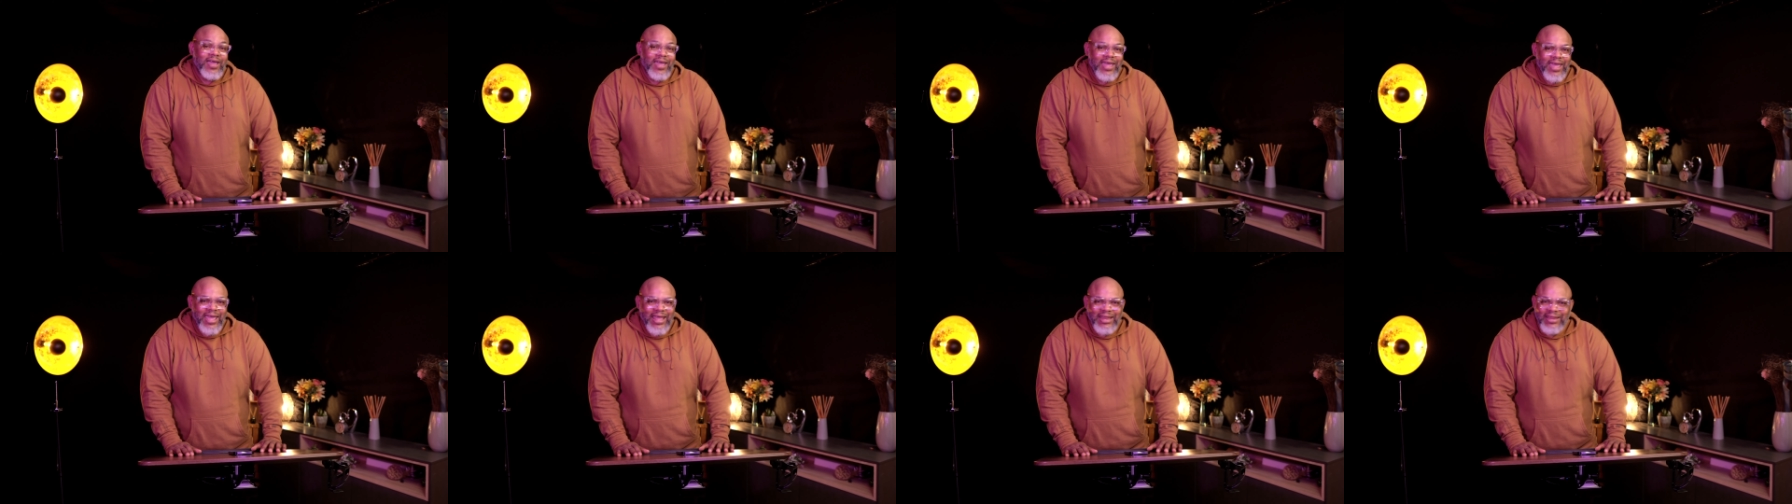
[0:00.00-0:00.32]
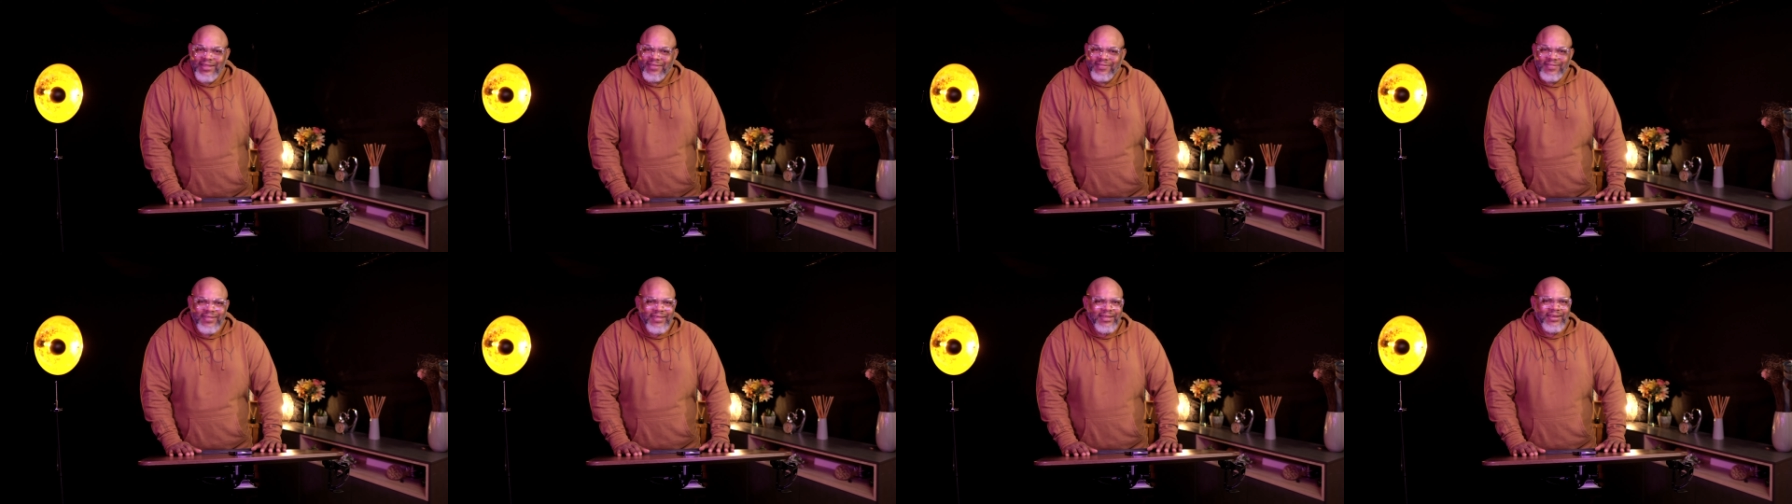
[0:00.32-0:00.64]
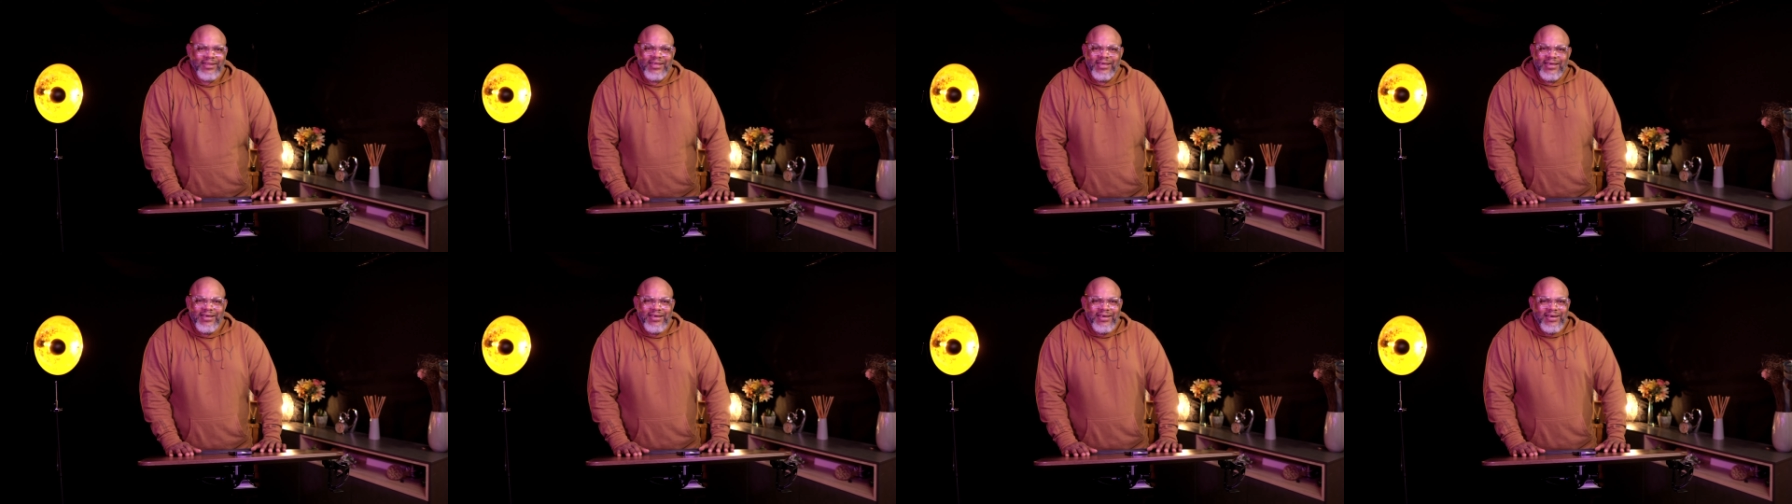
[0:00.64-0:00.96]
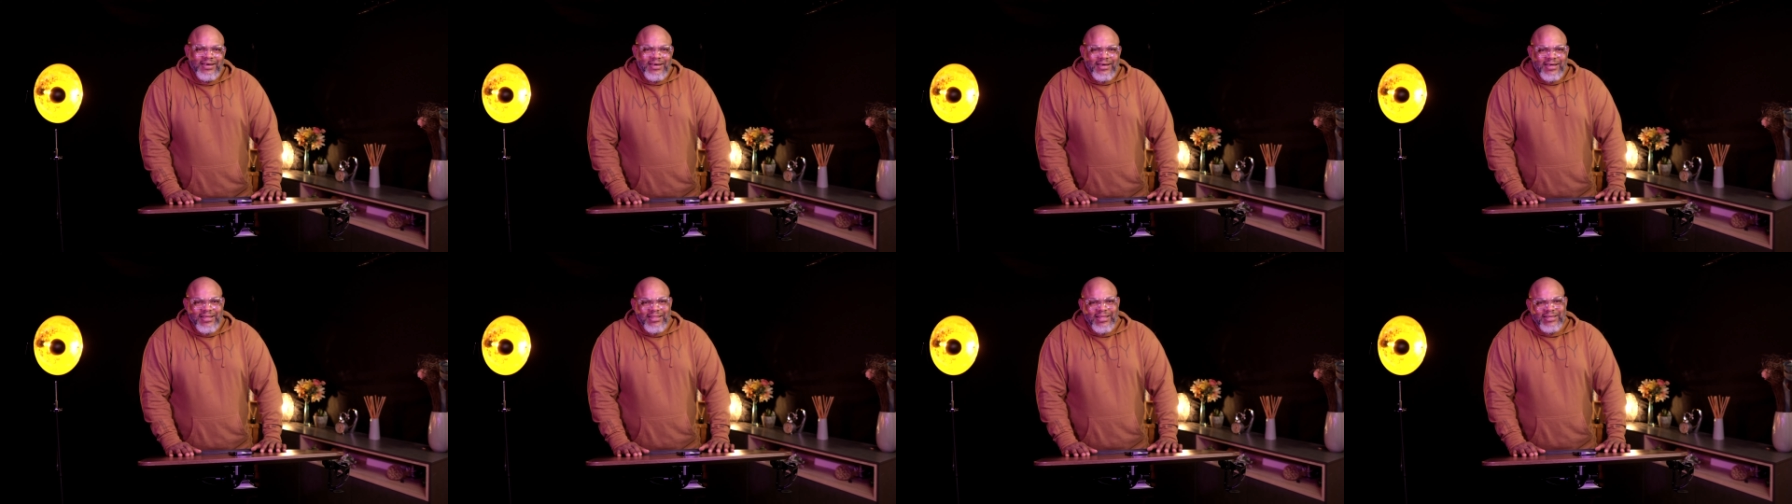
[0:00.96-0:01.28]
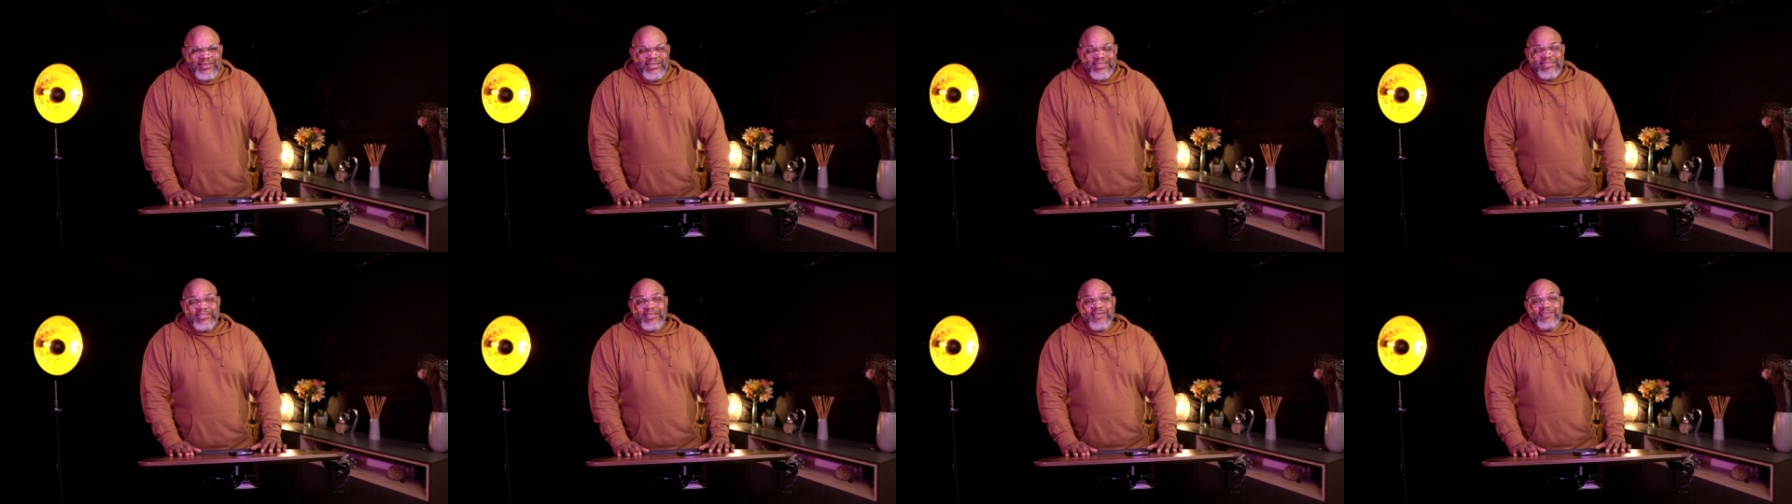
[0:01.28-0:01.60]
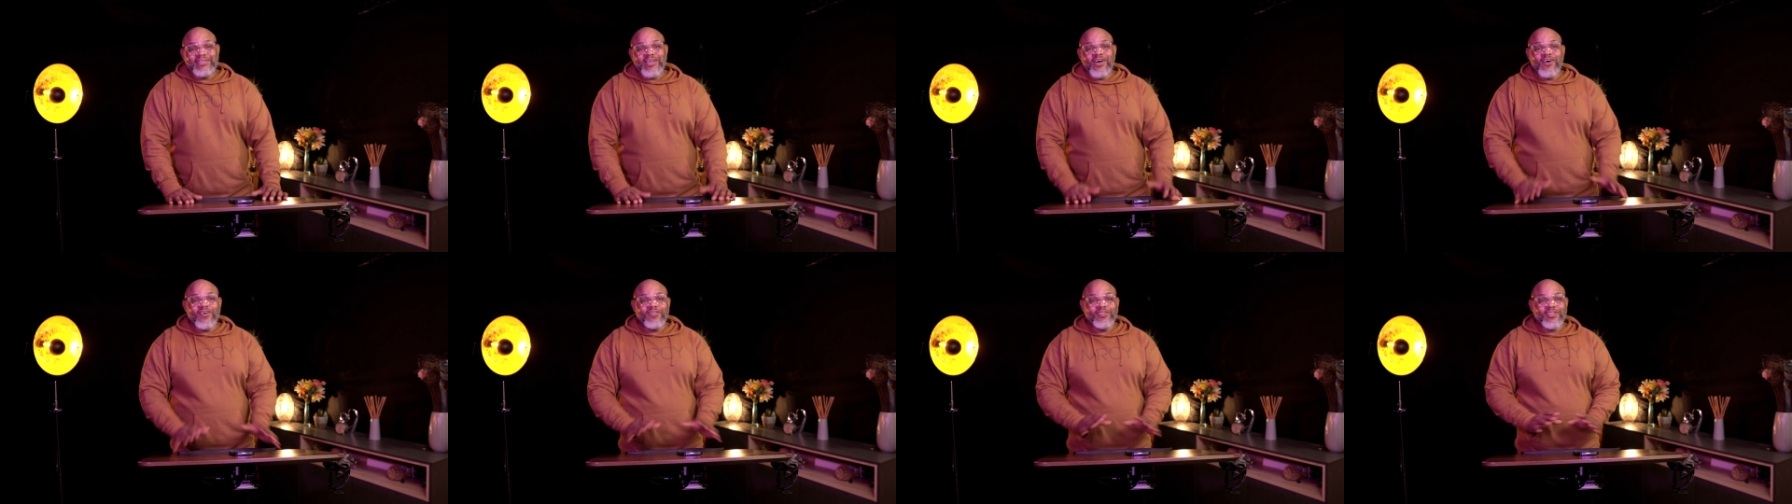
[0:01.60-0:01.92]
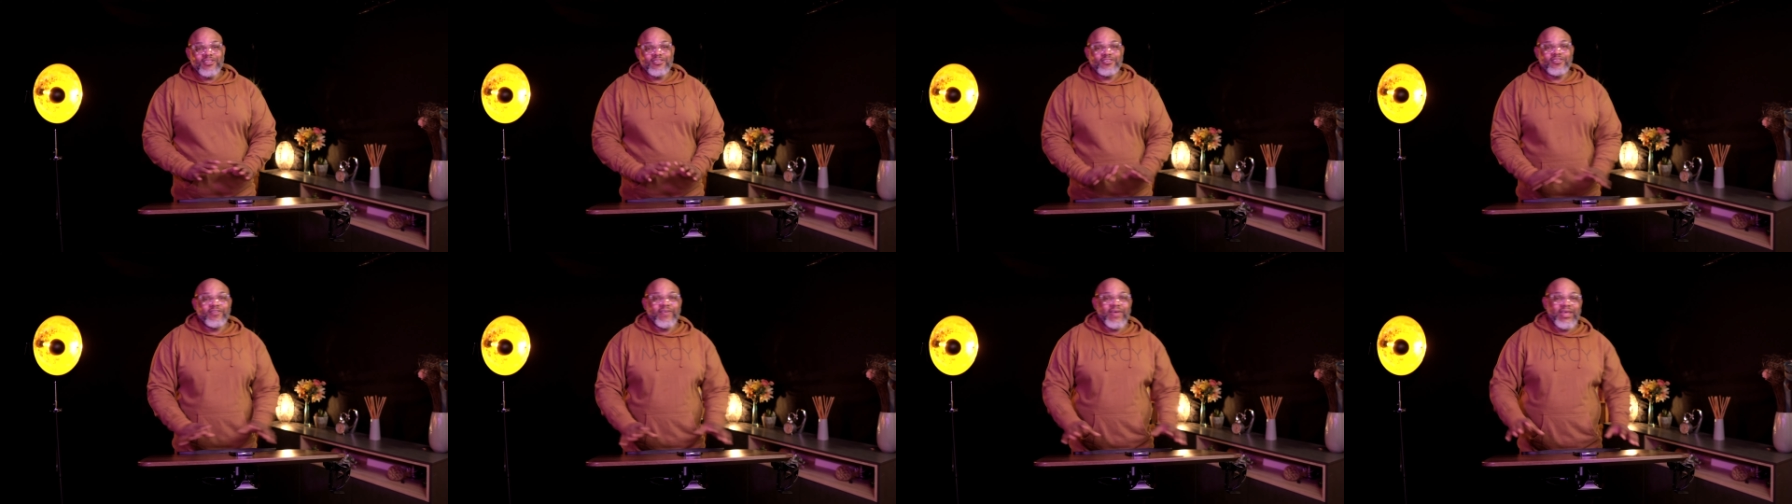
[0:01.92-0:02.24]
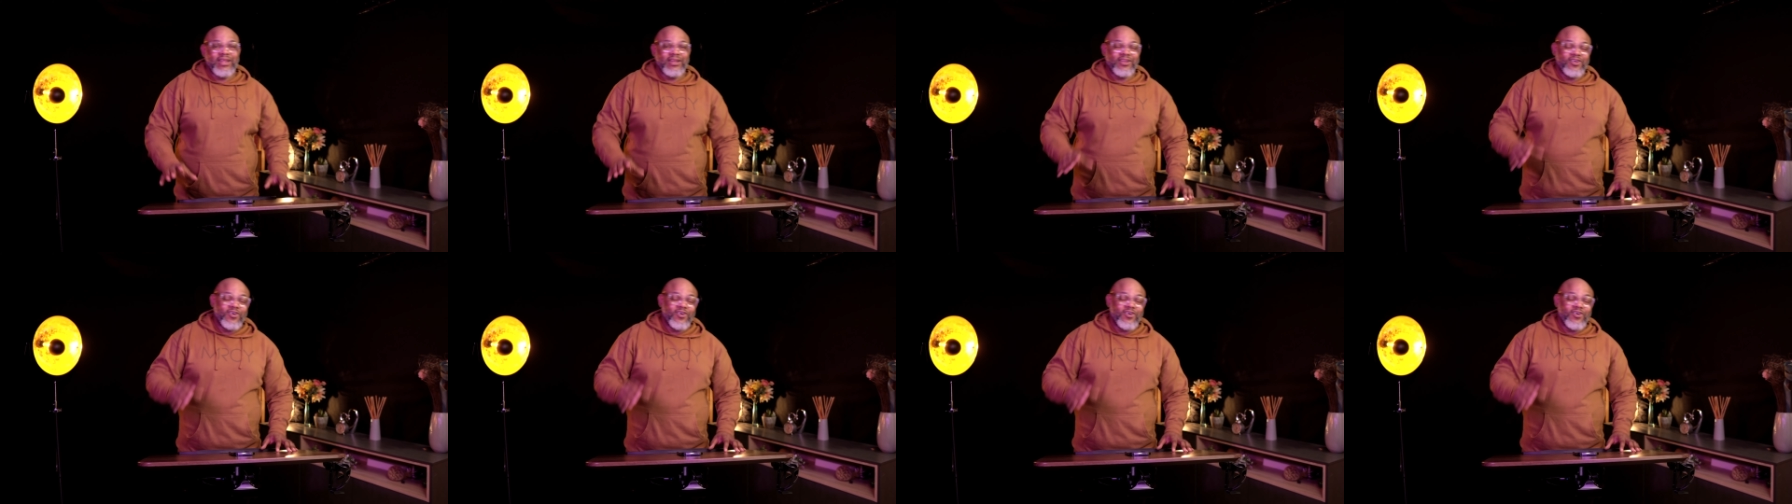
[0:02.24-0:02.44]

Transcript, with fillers: anything. The details are on the screen.